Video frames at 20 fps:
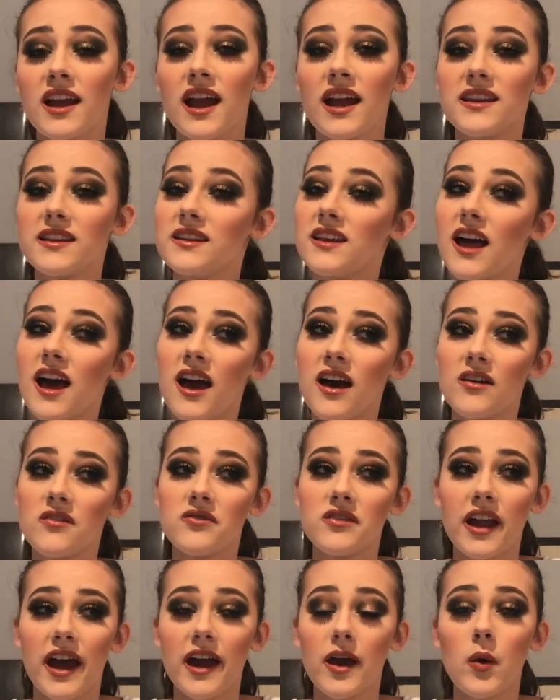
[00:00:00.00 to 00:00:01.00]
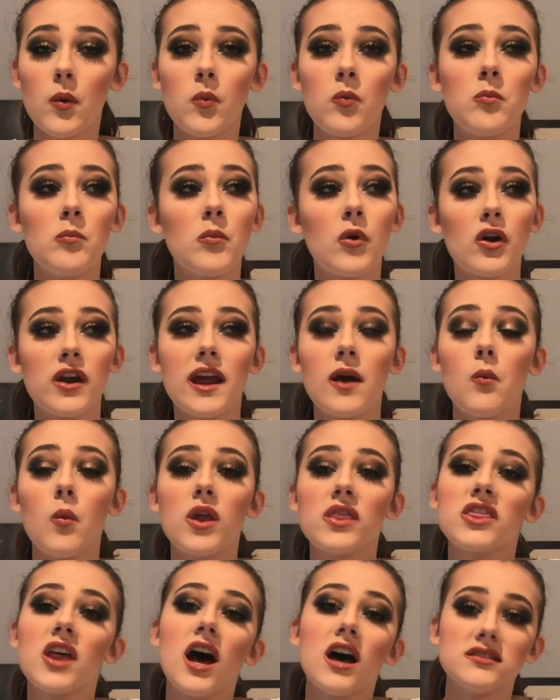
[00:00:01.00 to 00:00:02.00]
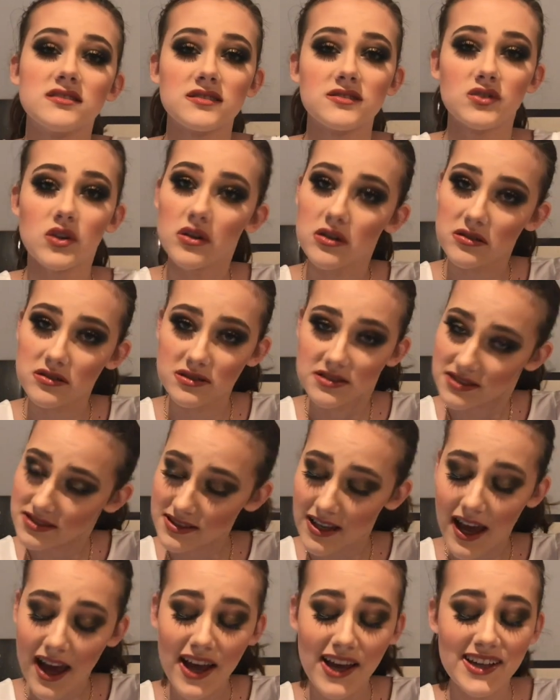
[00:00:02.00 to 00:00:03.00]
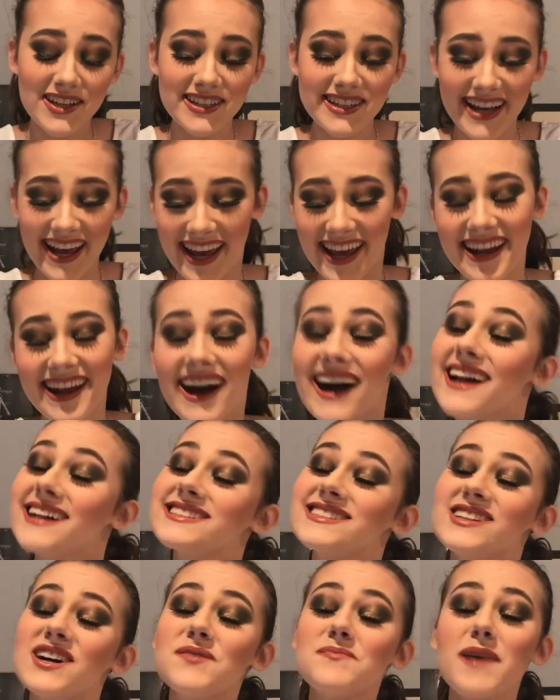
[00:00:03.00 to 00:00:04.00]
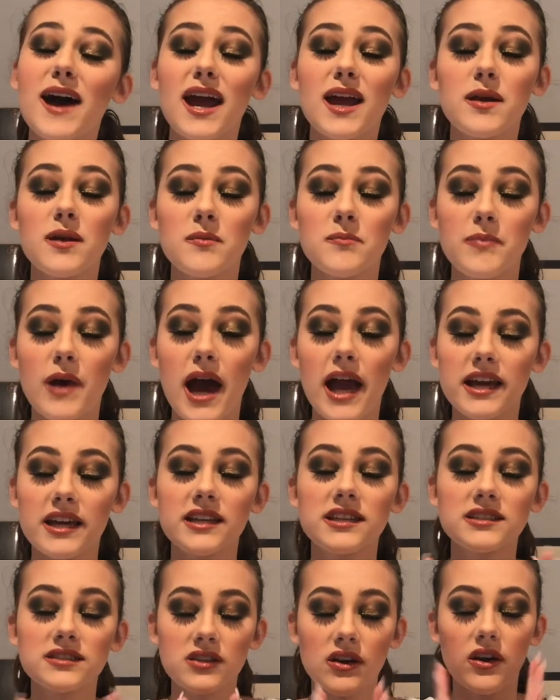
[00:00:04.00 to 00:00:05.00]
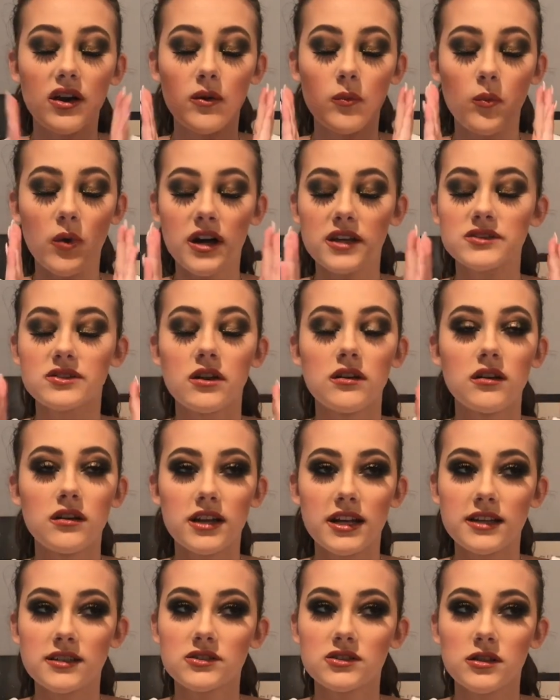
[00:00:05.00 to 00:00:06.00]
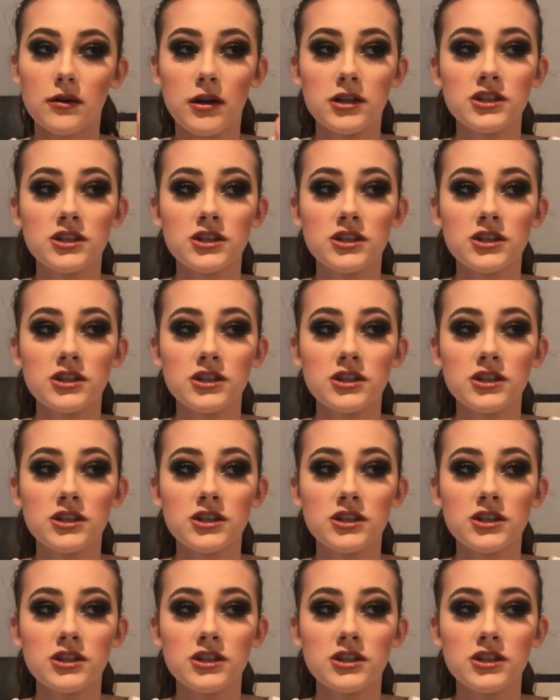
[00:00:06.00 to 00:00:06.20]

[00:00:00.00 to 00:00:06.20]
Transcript: I didn't have like more than $1,000. And also my back was hurting so